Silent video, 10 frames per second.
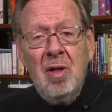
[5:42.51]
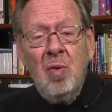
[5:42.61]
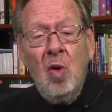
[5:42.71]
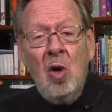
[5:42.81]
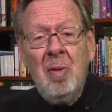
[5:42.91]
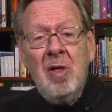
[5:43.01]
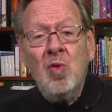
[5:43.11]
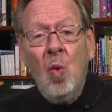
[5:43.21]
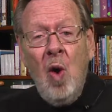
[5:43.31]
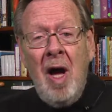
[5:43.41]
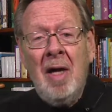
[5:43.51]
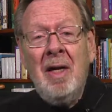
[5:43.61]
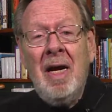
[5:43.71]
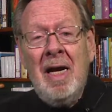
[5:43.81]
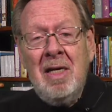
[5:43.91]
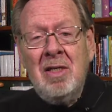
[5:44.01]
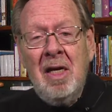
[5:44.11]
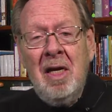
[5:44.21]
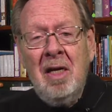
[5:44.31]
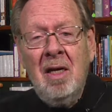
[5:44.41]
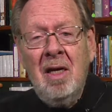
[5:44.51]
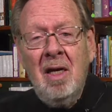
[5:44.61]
Romans 18.